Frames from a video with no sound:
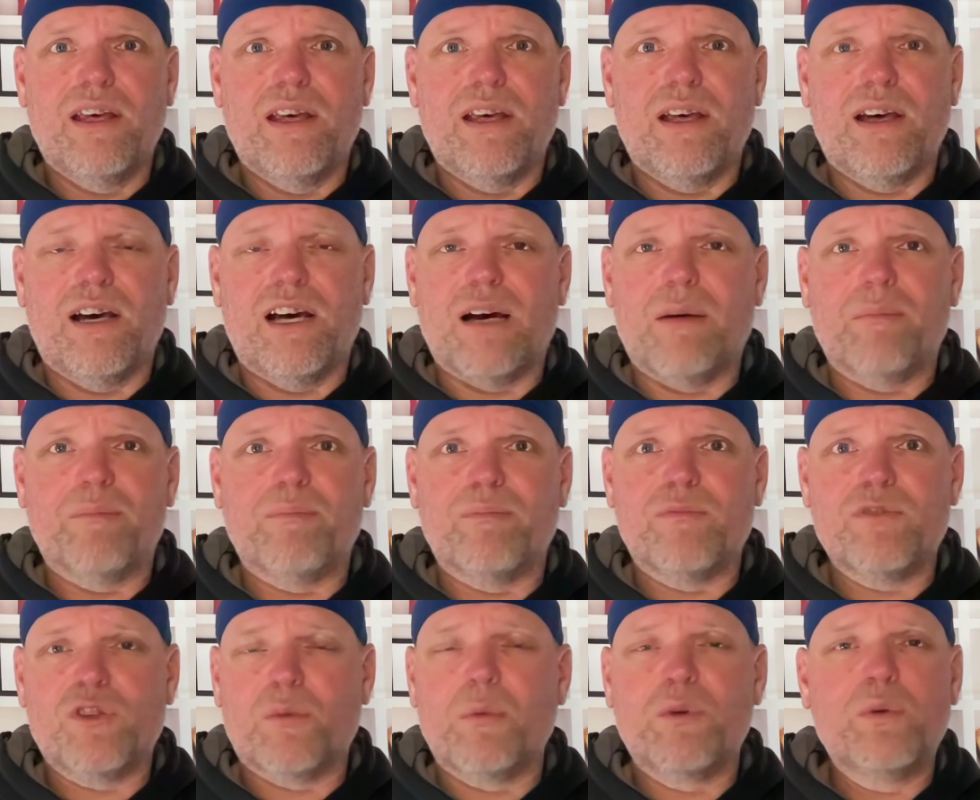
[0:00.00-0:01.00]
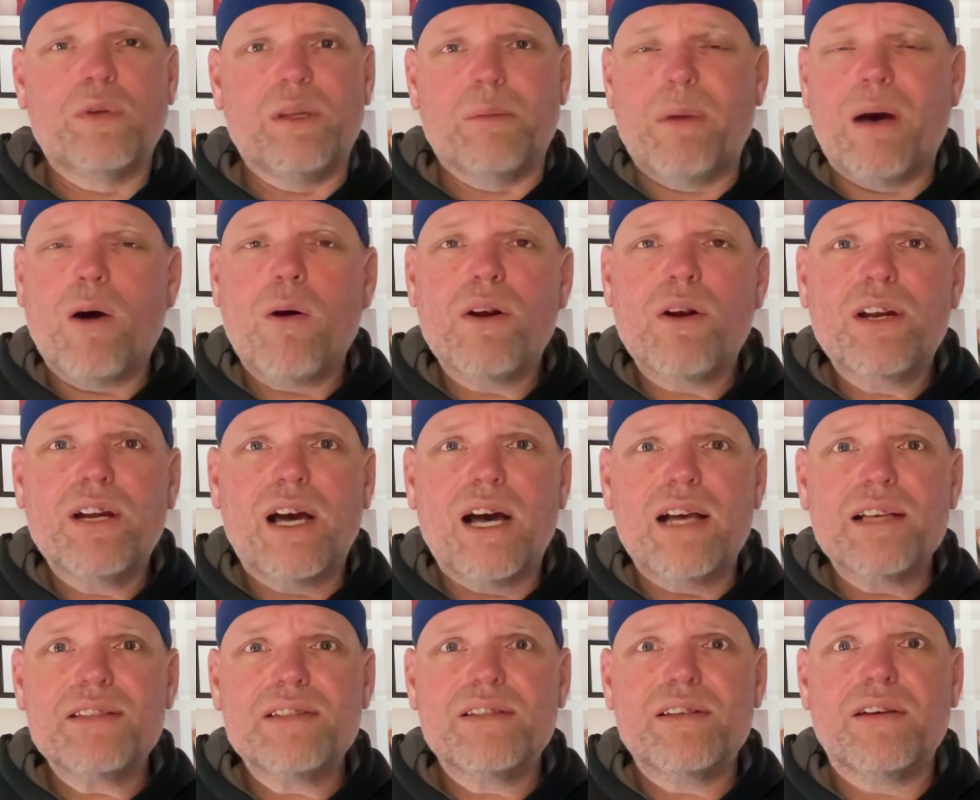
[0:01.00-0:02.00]
So between the power
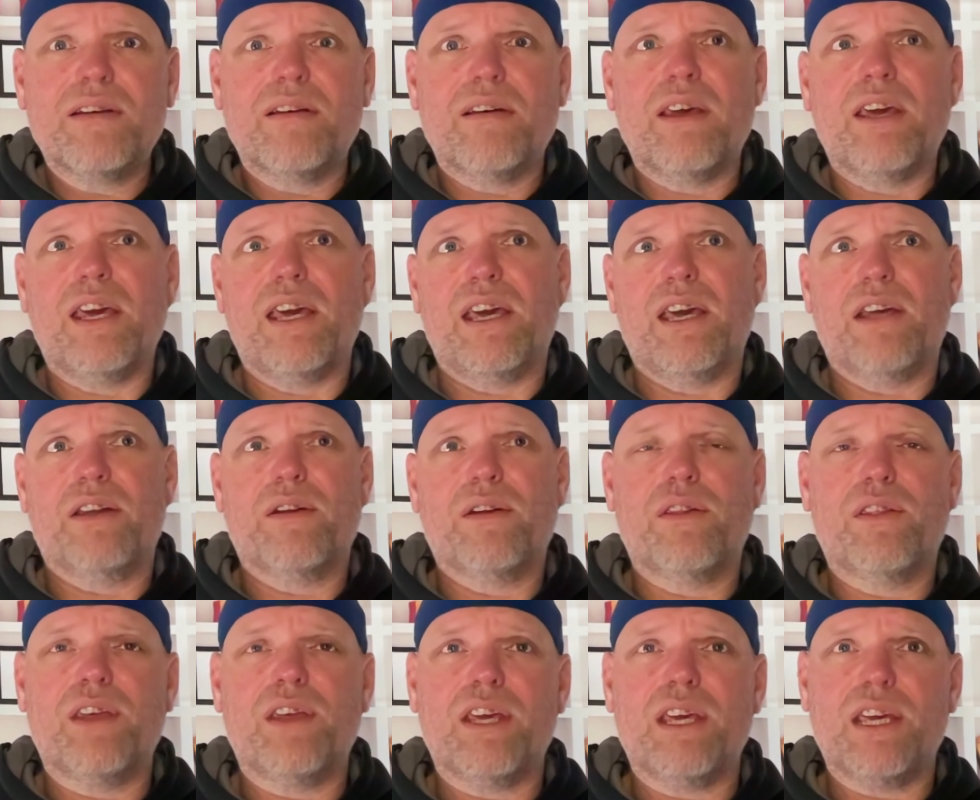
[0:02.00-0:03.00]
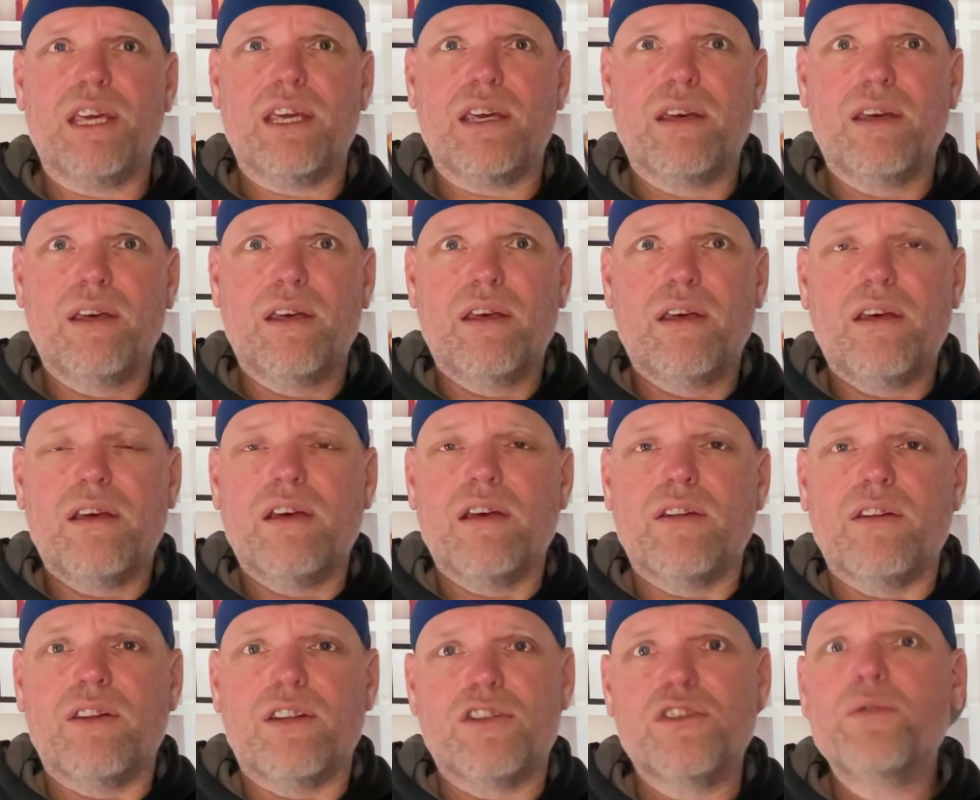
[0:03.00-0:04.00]
cost and the
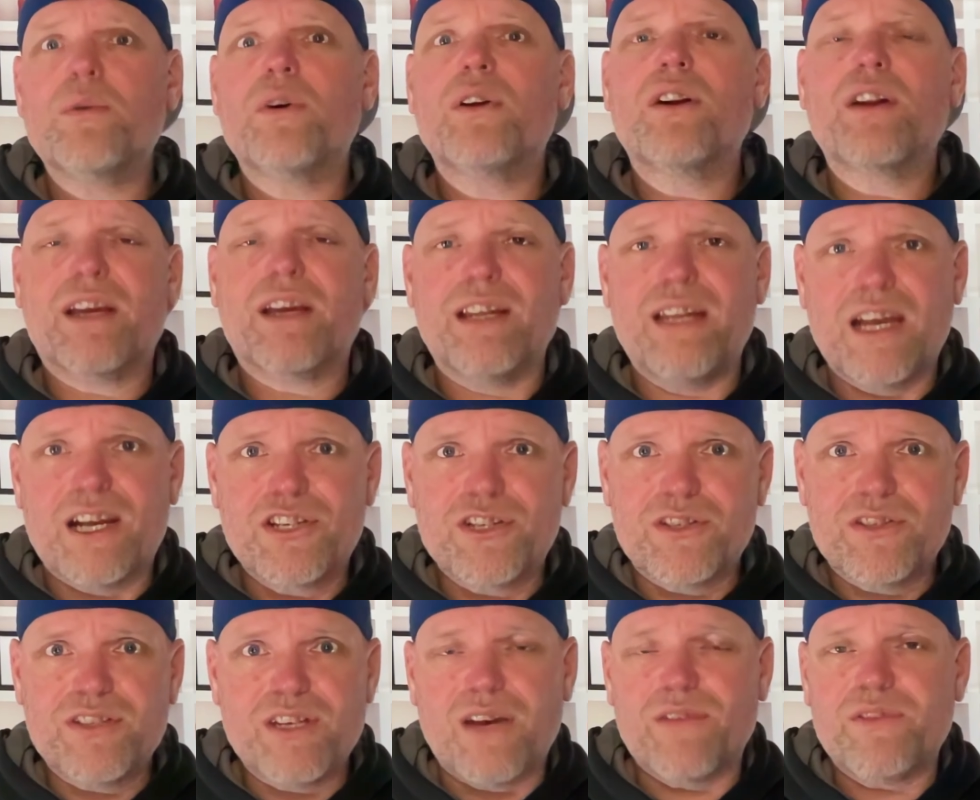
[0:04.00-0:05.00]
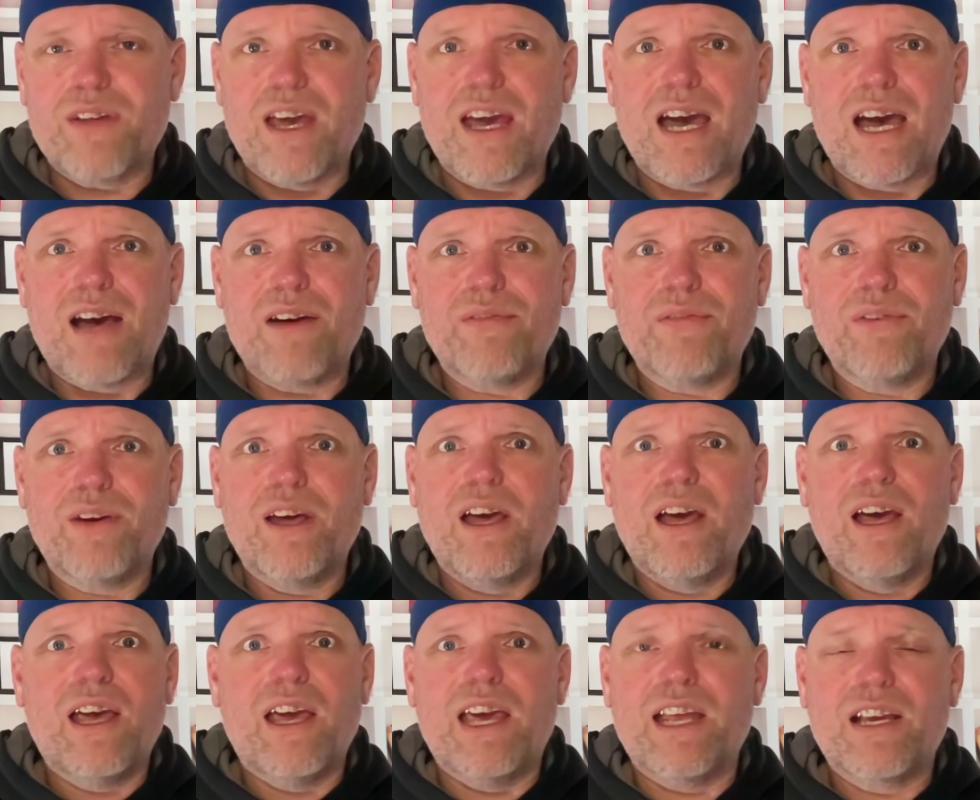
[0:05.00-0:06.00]
2 internet connections you have to have,
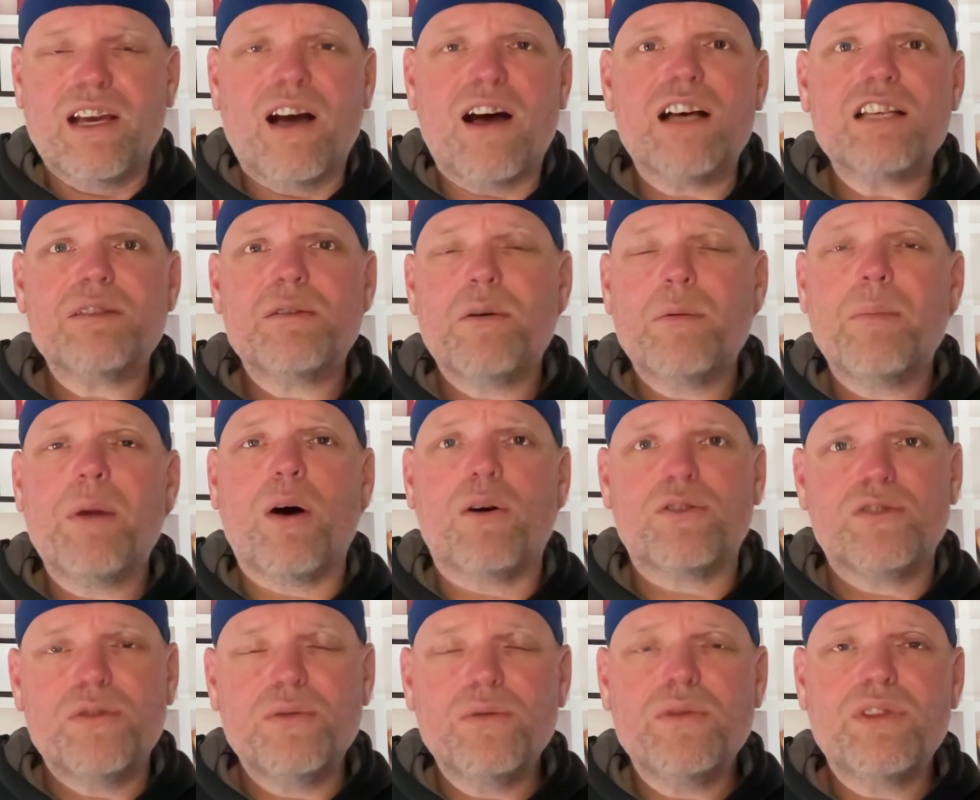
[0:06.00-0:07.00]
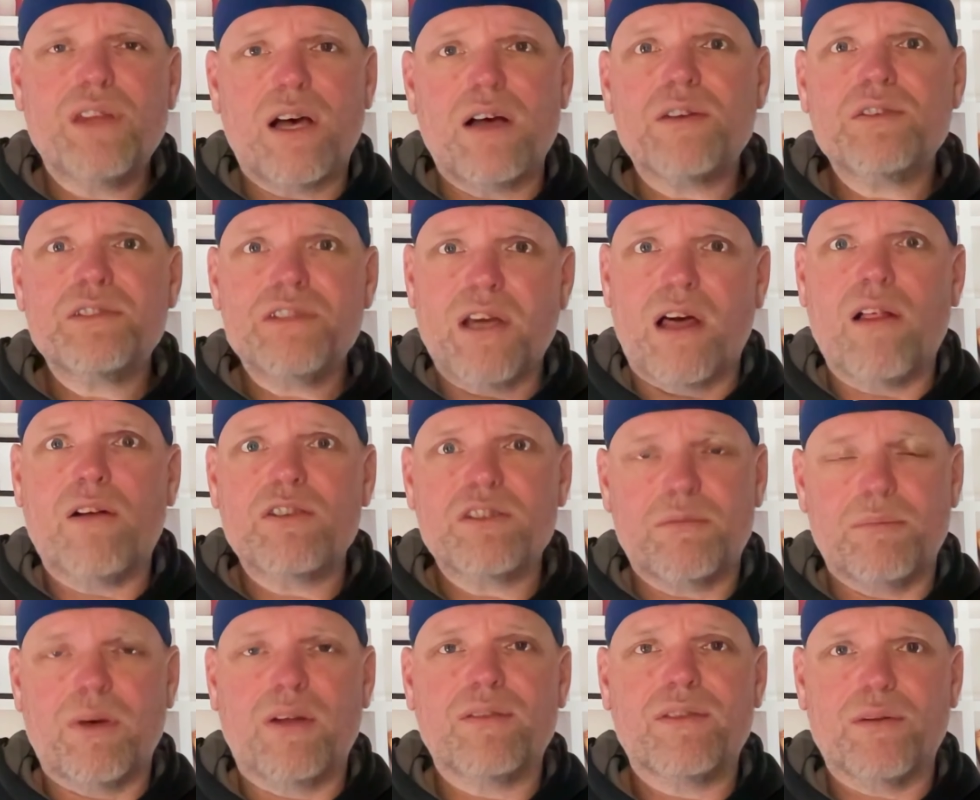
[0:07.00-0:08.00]
it costs me about $2,000 a
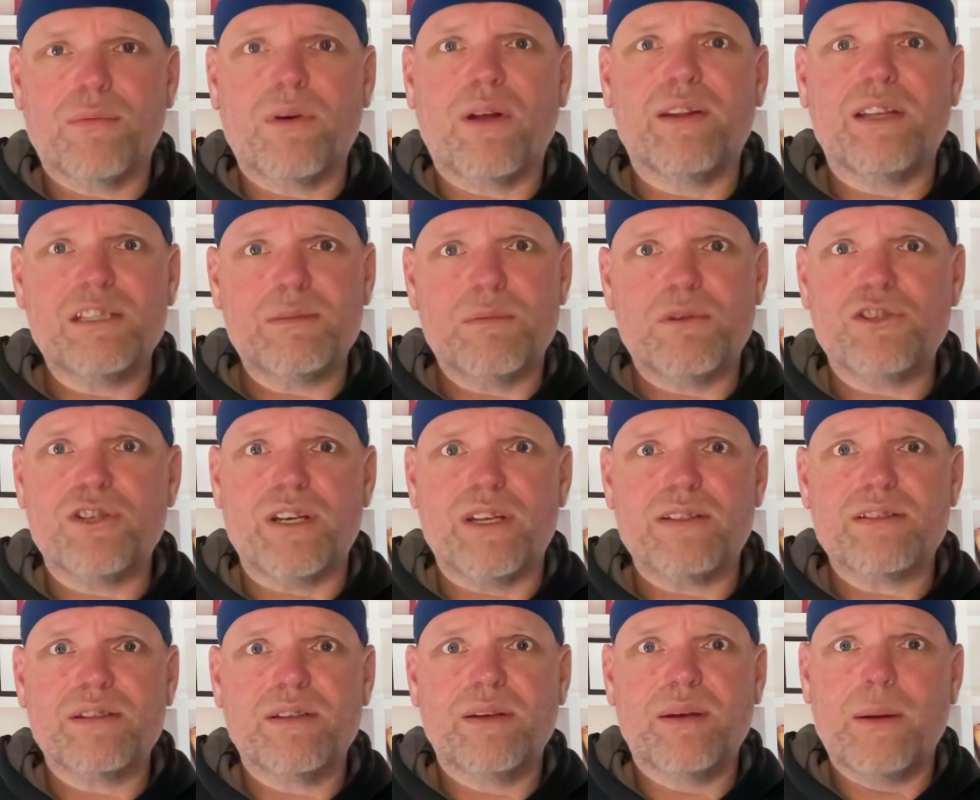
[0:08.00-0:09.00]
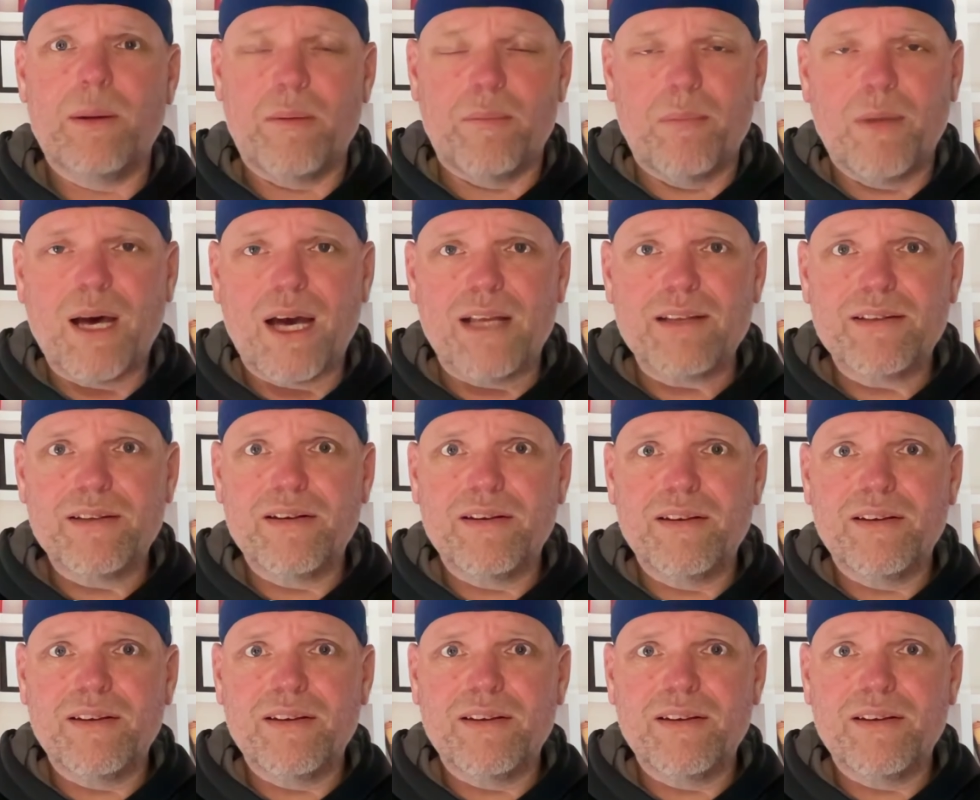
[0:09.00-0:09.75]
month to run these machines. But